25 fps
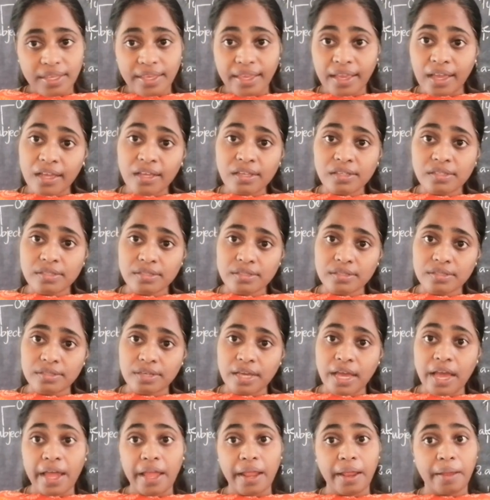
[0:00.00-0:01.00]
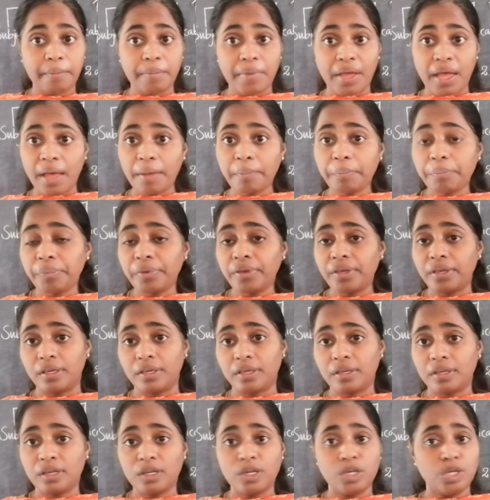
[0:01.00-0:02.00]
Yes, I am happy.
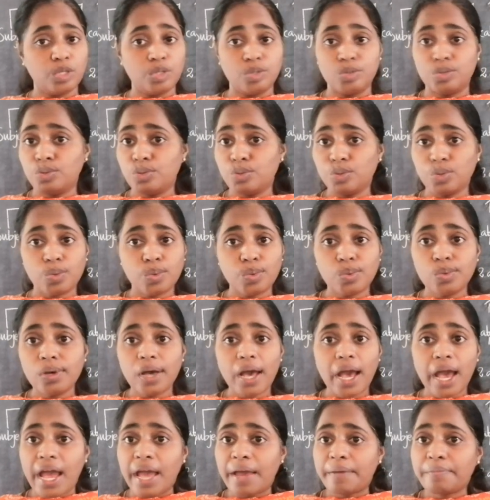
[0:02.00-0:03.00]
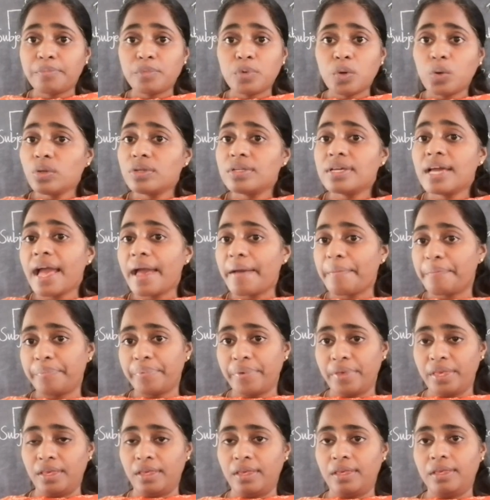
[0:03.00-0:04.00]
No, I am not
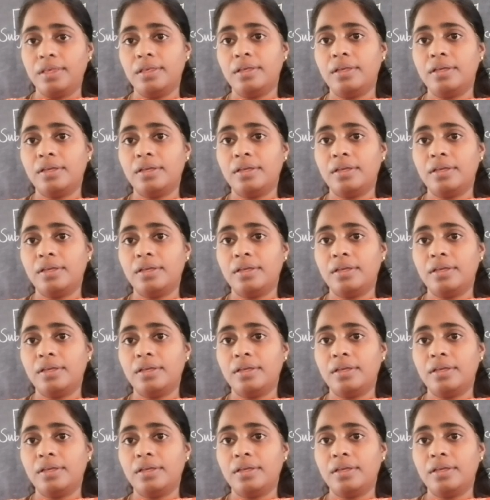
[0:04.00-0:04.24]
happy.